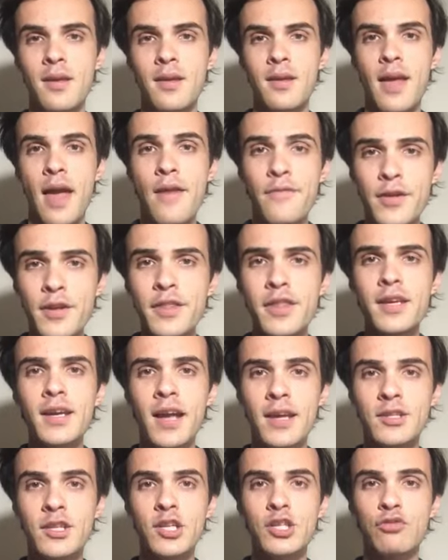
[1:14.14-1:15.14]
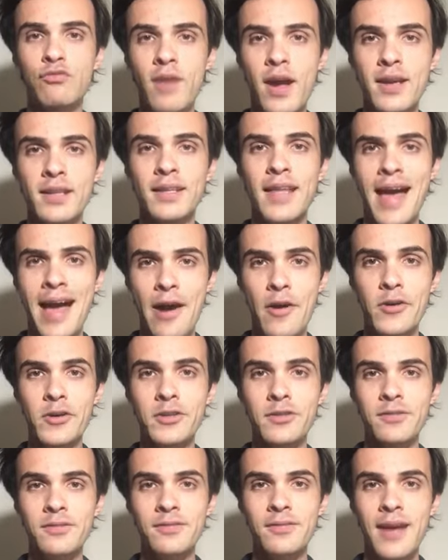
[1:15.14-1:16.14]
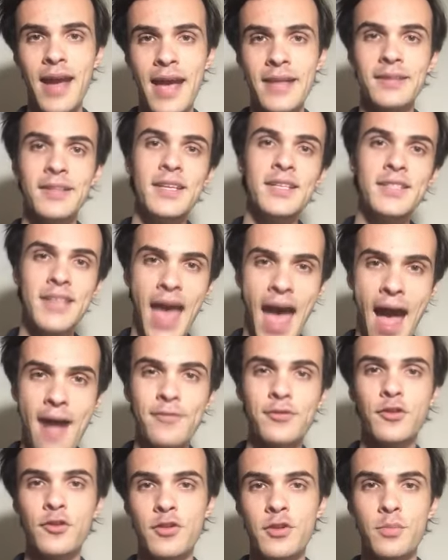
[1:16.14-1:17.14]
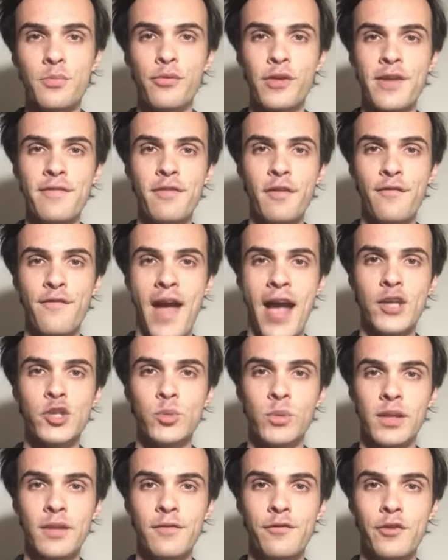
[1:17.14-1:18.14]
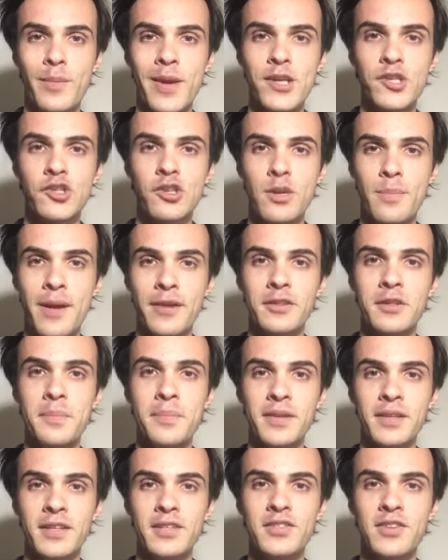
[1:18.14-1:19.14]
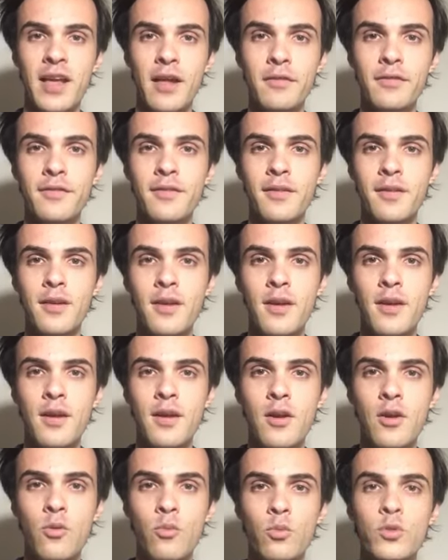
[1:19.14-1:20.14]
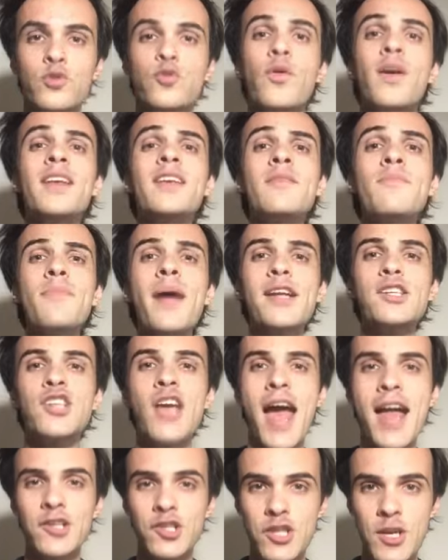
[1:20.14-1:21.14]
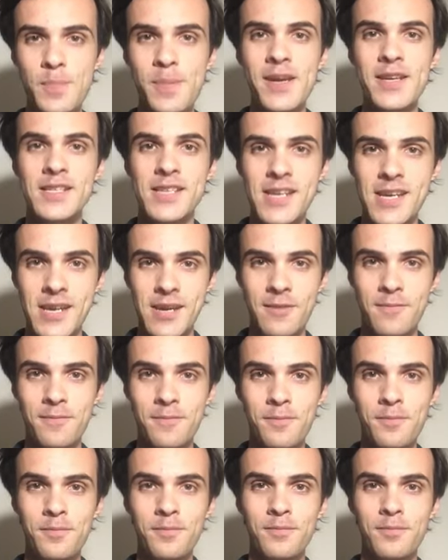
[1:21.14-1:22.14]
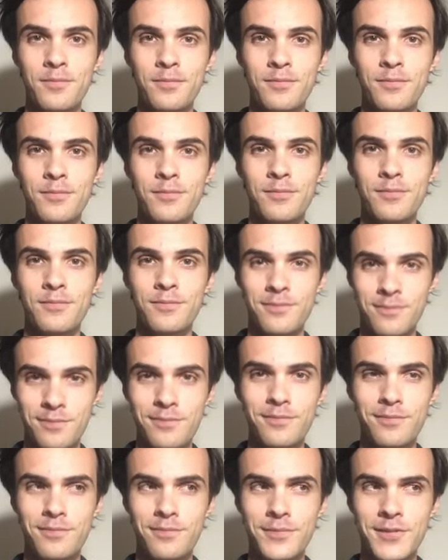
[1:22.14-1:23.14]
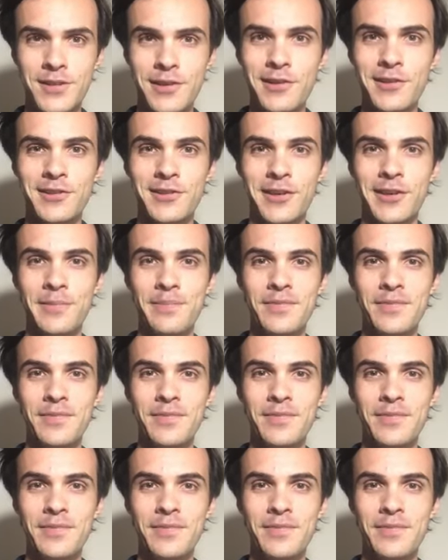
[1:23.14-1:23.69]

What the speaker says: everything I just read aloud, at least after the brief factual information about the bill itself, was written by ChatGPT. Seriously.